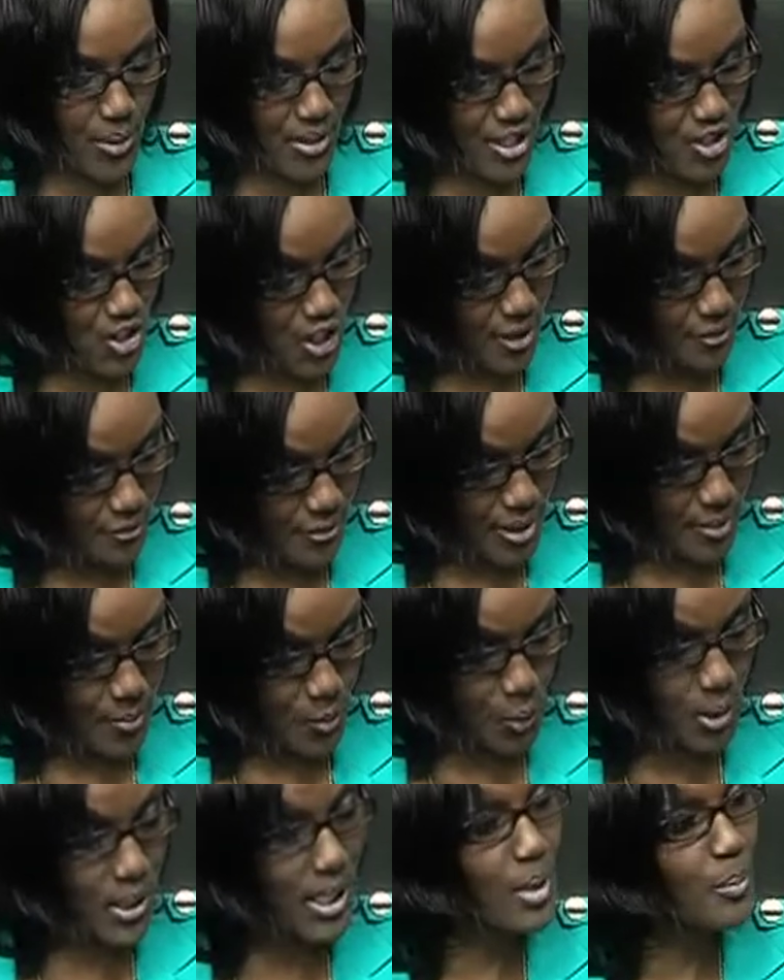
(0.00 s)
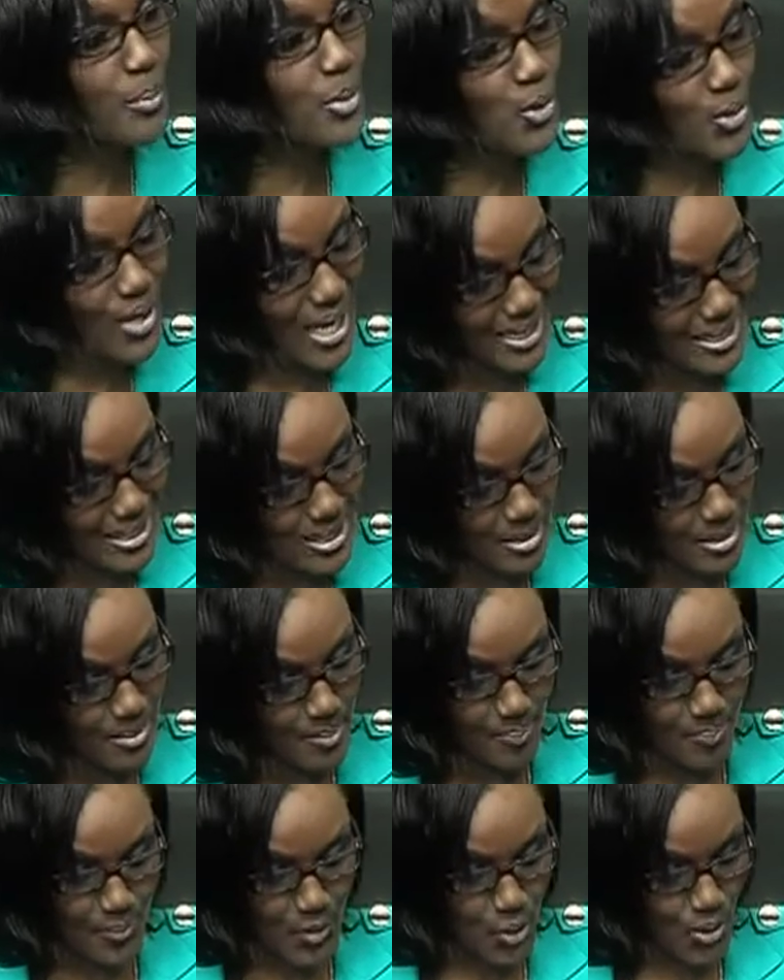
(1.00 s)
with HIV will help Uganda
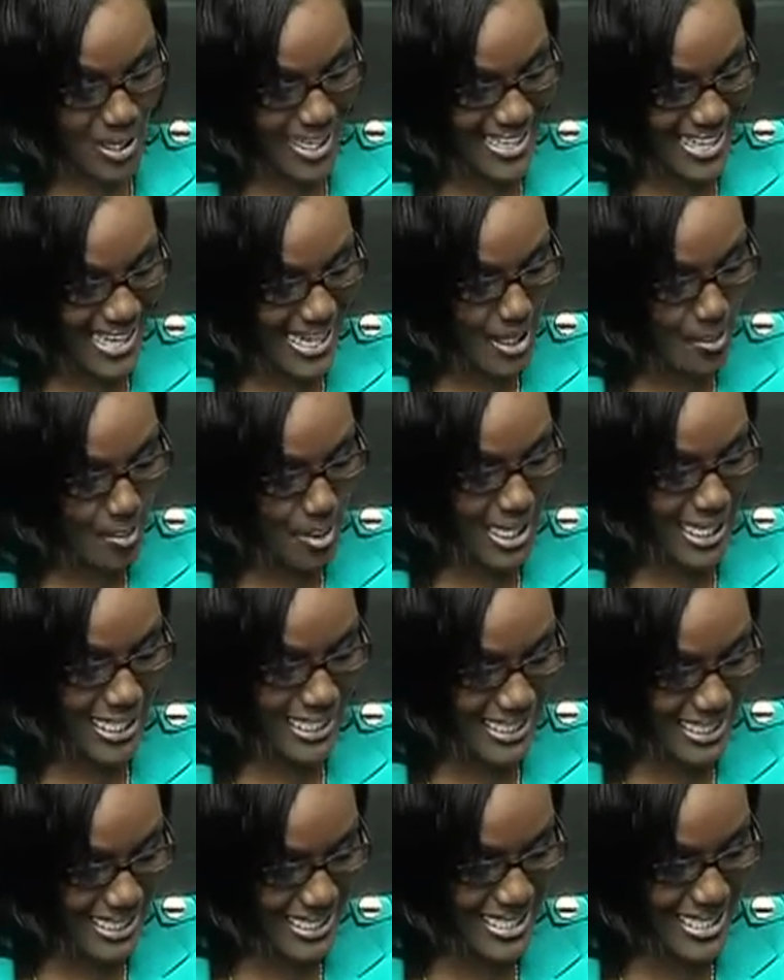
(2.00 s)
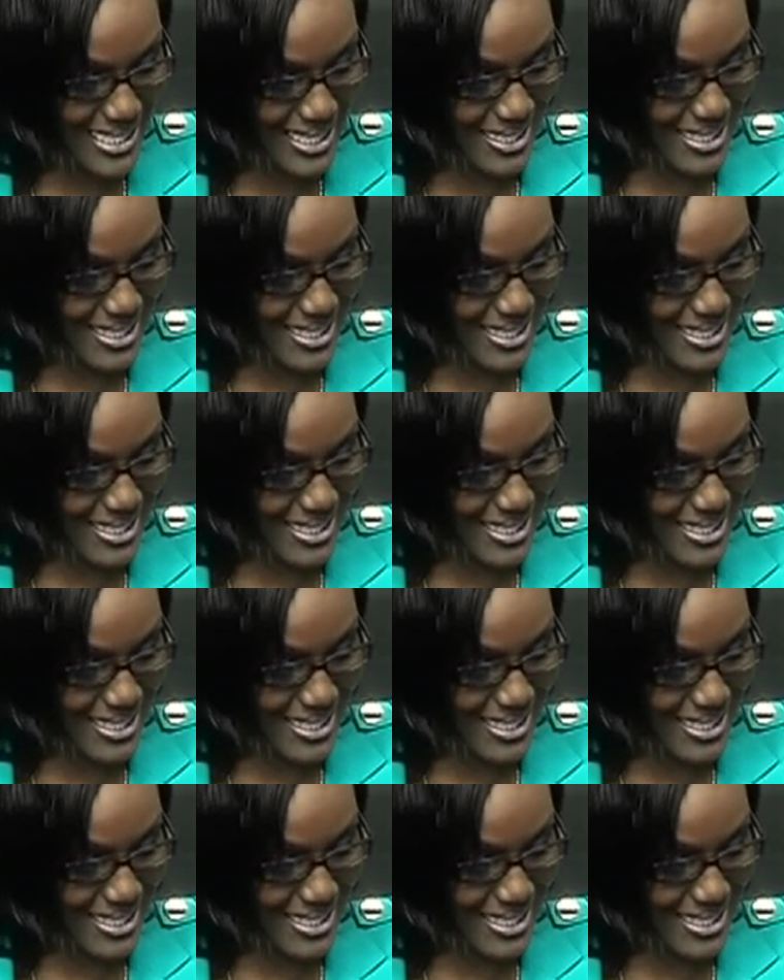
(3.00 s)
to again be a leader